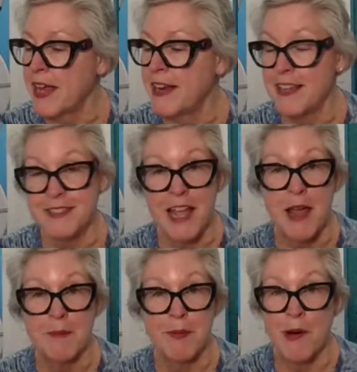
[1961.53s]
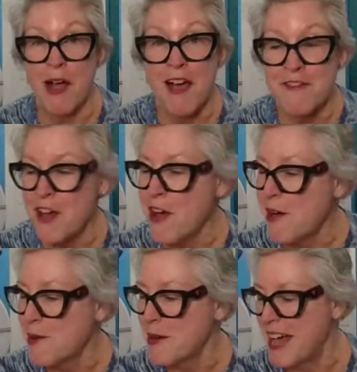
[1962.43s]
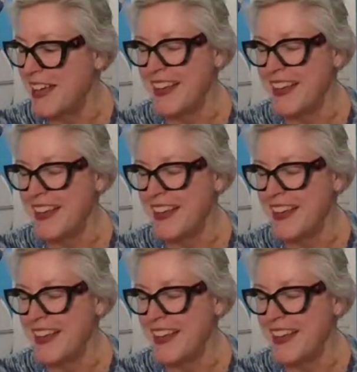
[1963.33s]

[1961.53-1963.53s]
And I say, bravo!